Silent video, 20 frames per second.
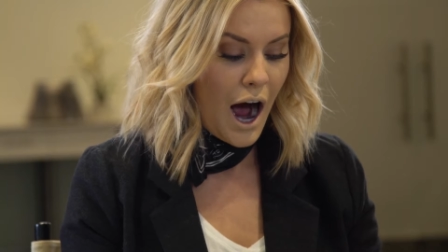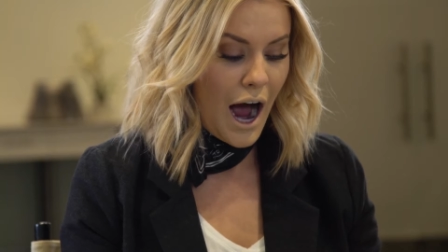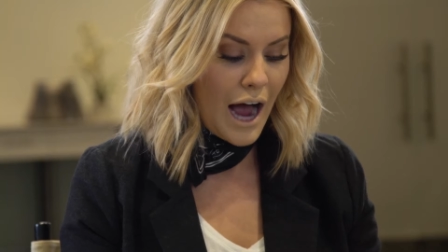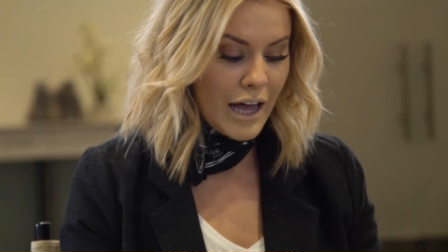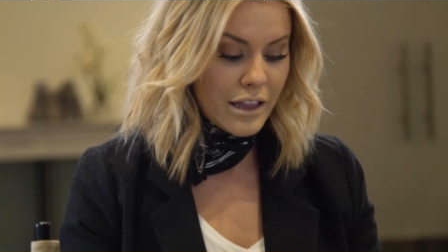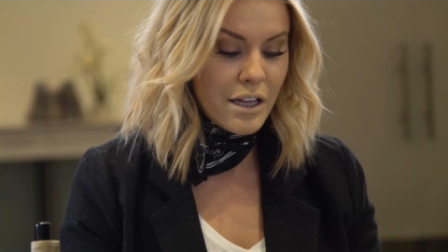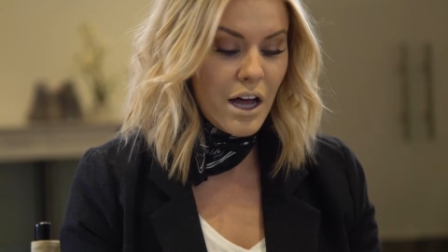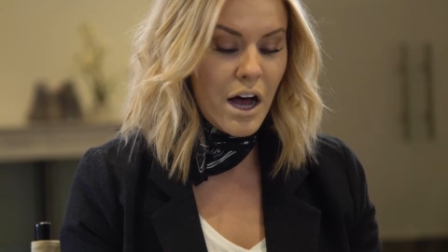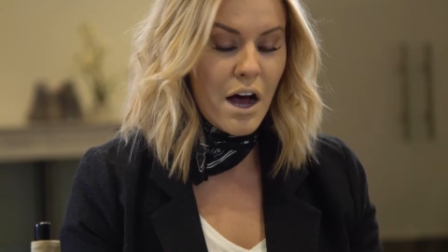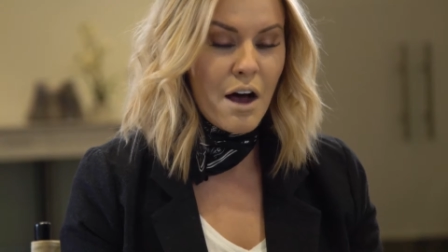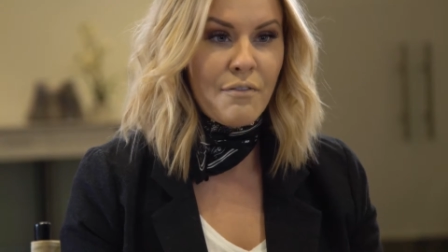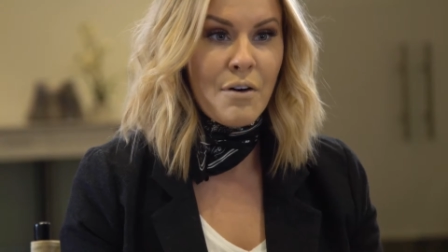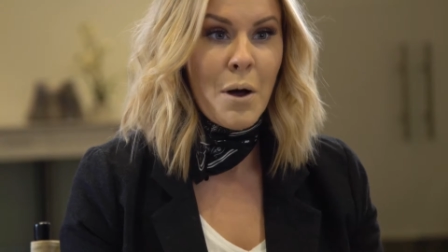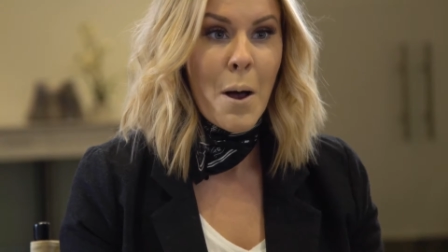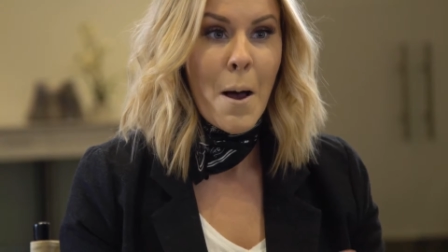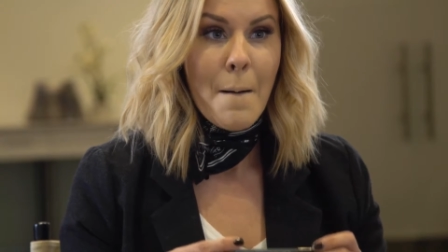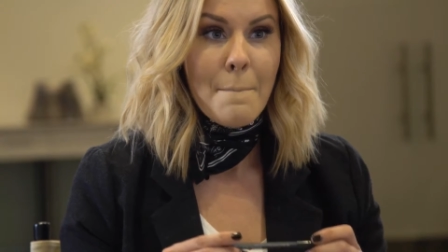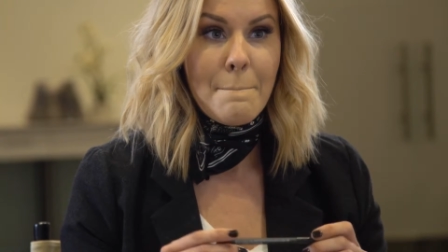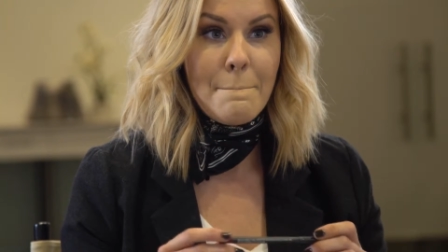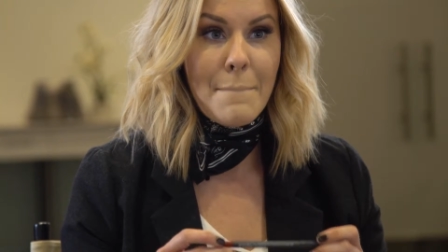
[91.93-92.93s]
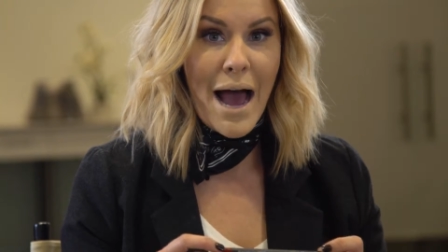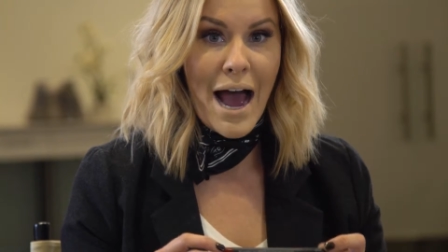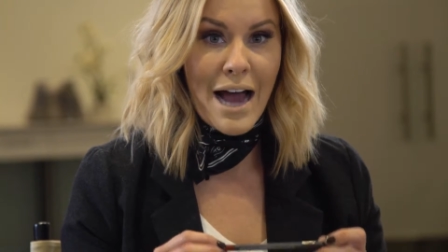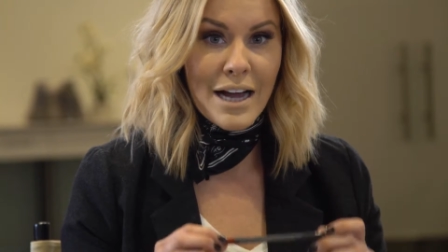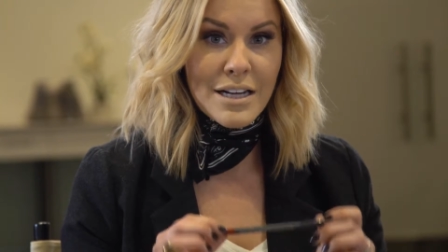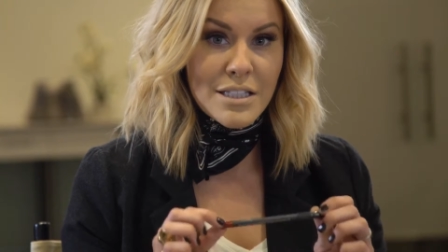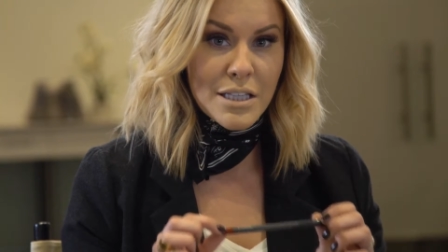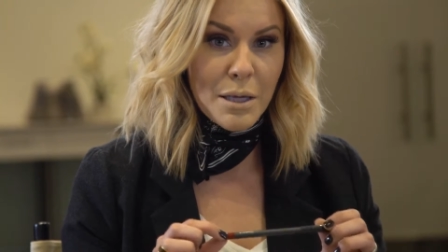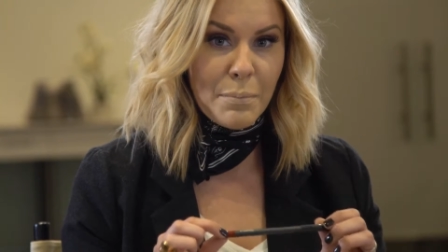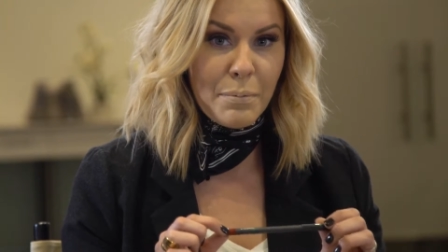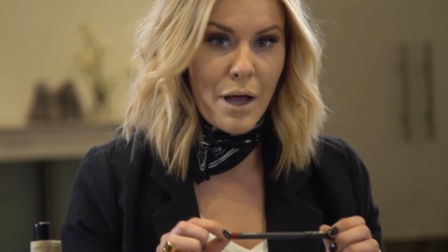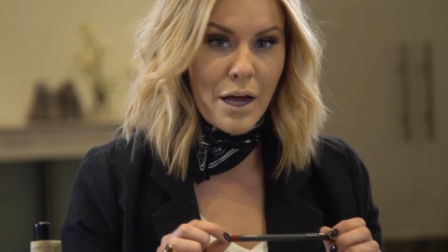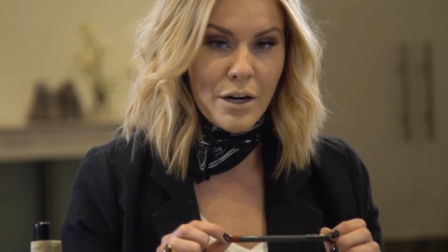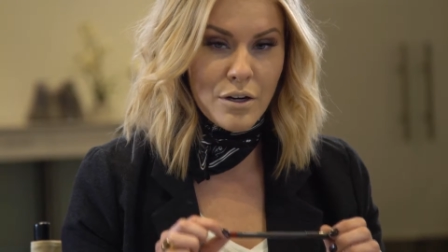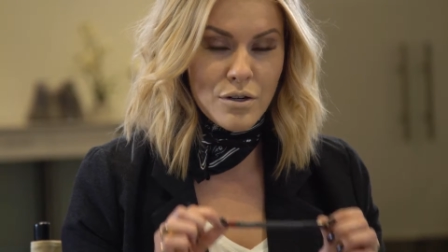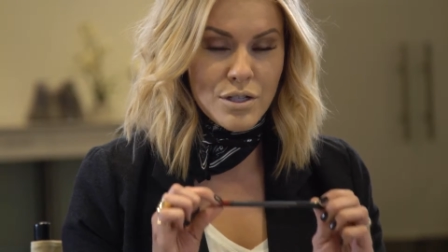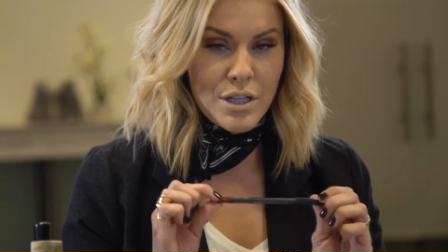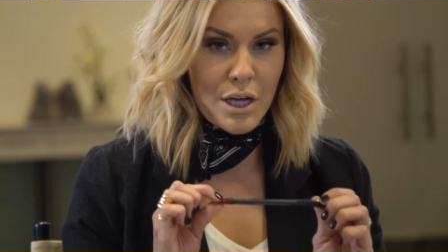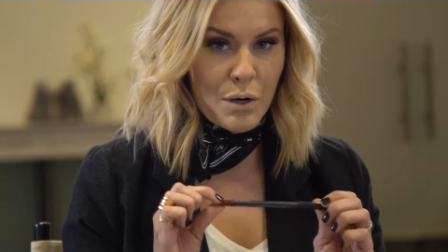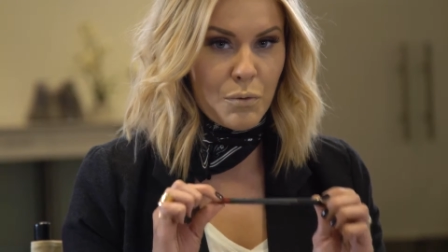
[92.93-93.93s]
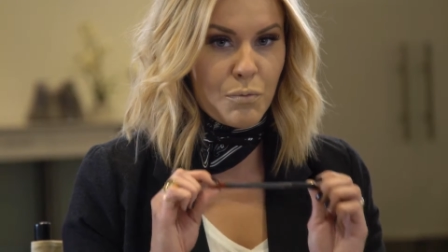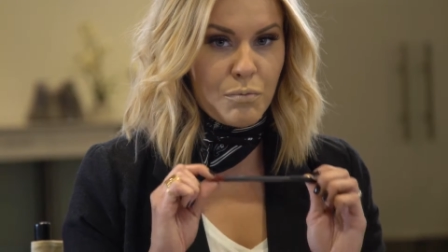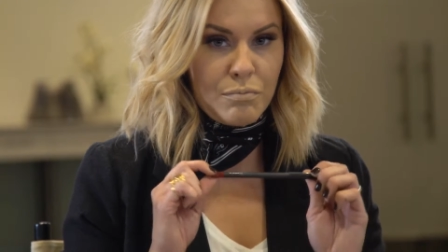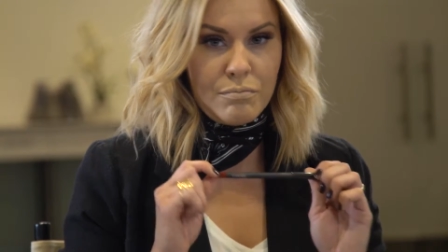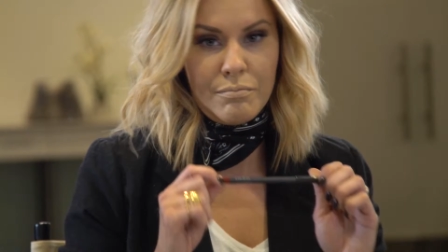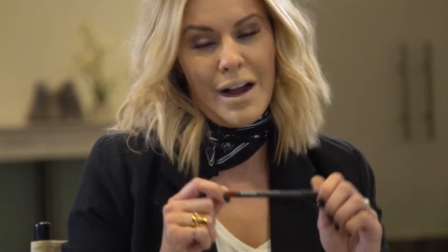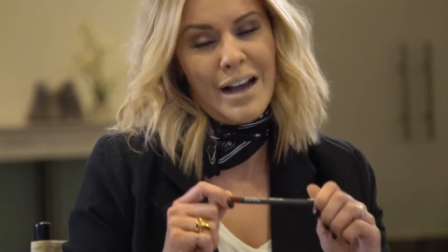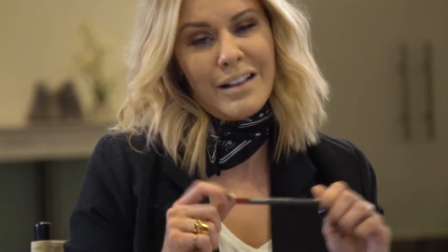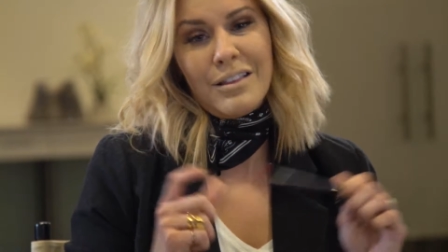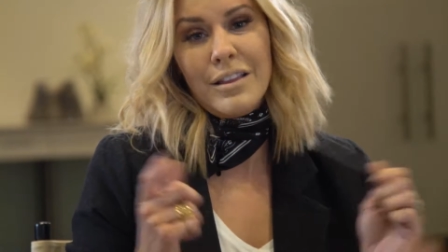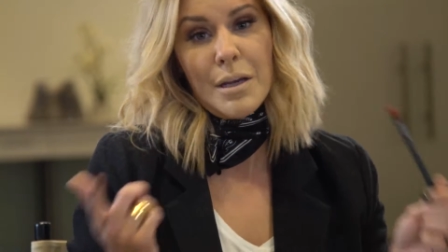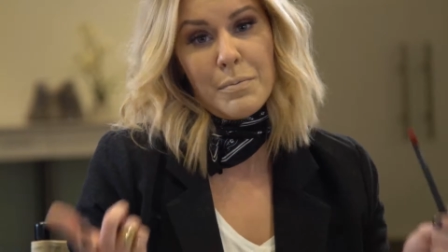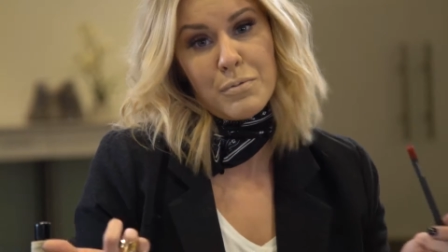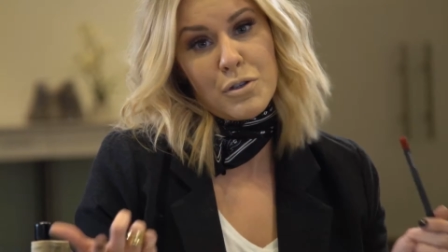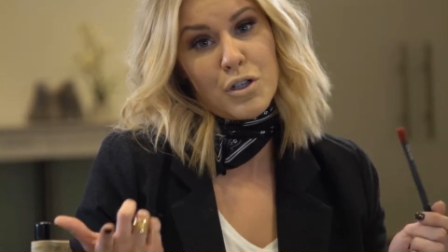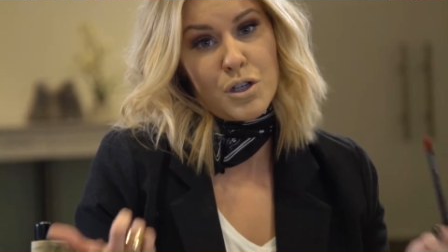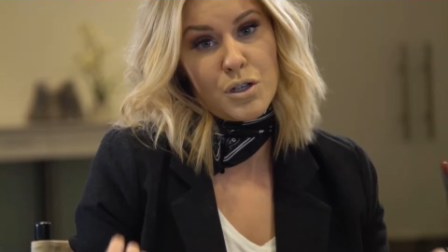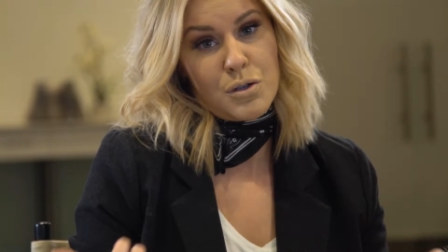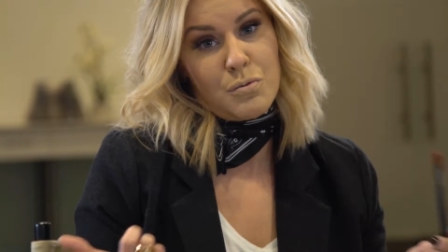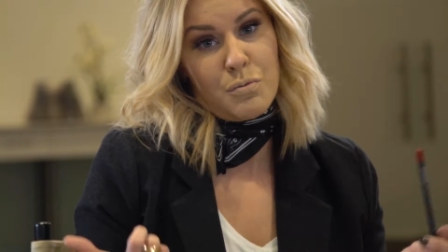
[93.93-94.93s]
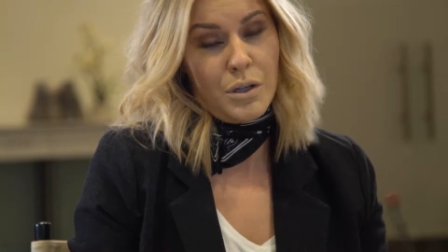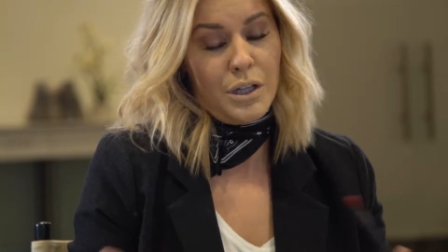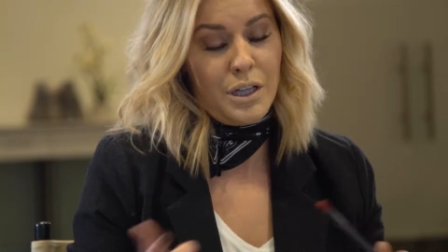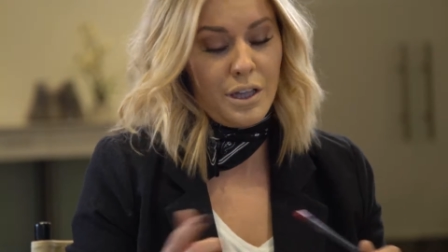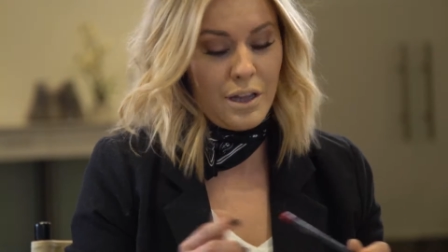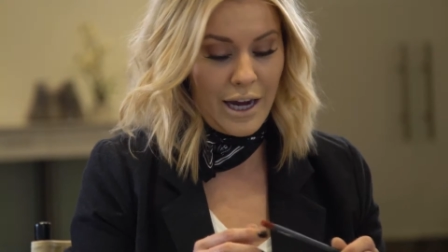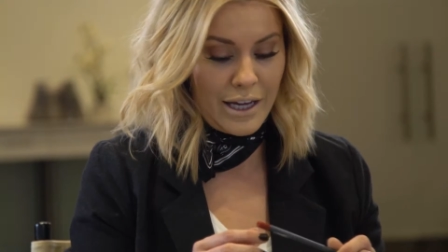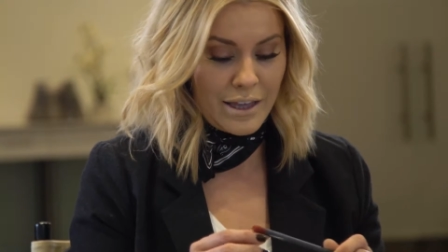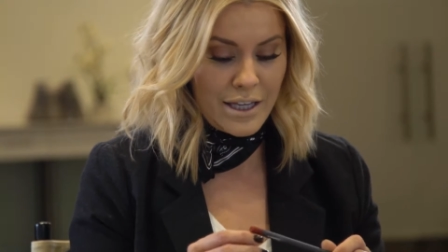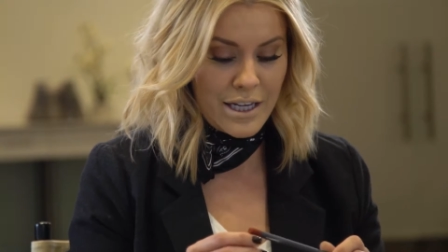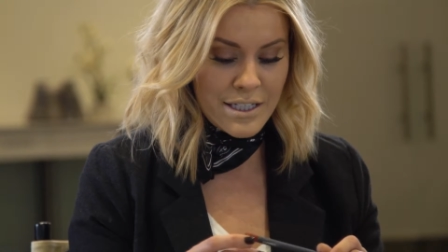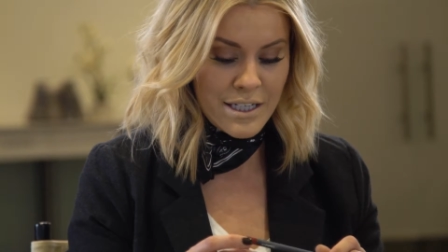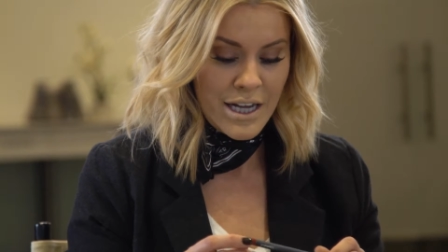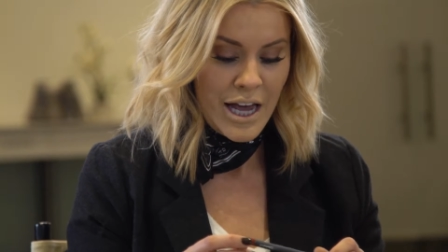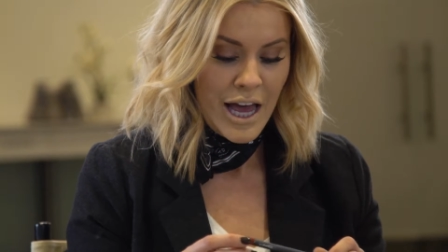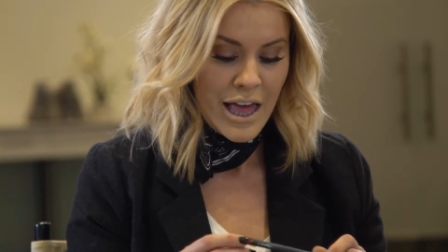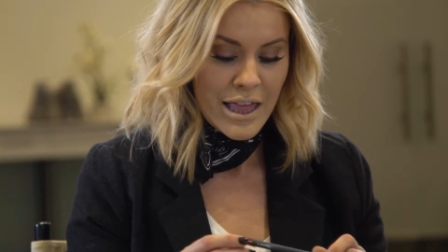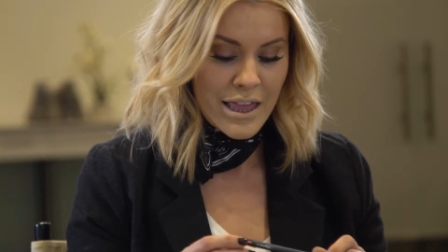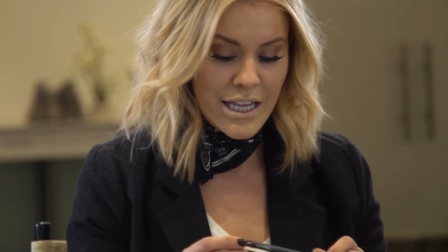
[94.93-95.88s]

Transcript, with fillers: I love MAC lip liners. They, my lips just really like these.